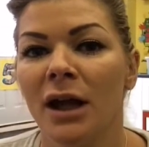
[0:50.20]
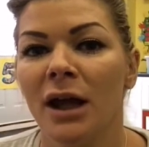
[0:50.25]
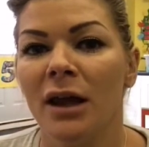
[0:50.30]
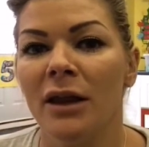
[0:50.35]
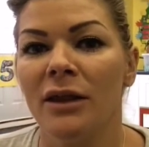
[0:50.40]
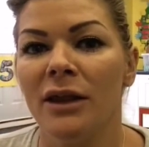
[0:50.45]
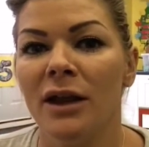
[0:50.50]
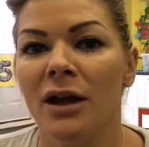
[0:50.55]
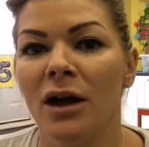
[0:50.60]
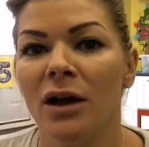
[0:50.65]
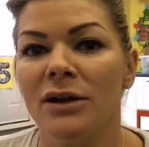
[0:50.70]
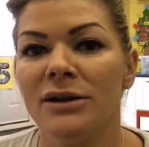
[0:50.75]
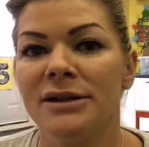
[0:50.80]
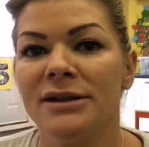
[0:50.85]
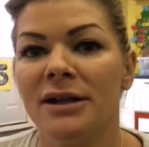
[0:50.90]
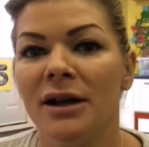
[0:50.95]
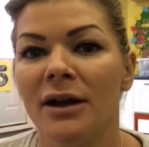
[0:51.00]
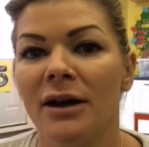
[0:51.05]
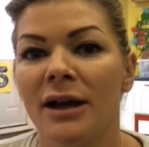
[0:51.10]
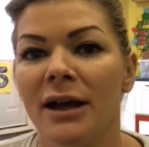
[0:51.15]
The
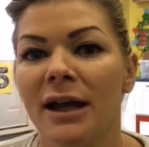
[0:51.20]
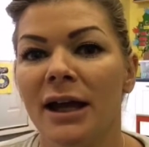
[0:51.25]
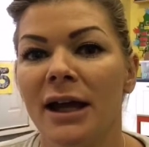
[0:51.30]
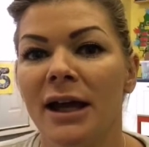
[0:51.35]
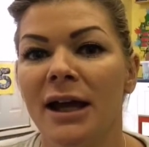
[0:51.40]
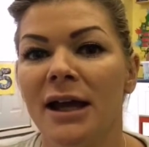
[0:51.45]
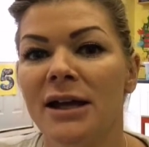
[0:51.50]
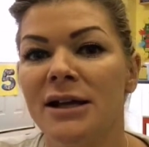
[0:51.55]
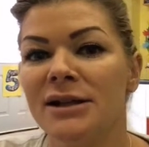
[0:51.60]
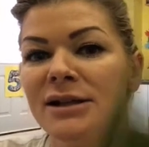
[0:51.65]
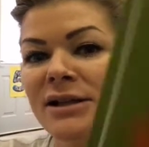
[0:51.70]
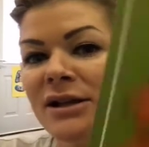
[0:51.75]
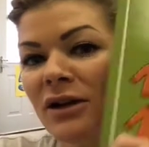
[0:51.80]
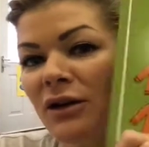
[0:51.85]
answer is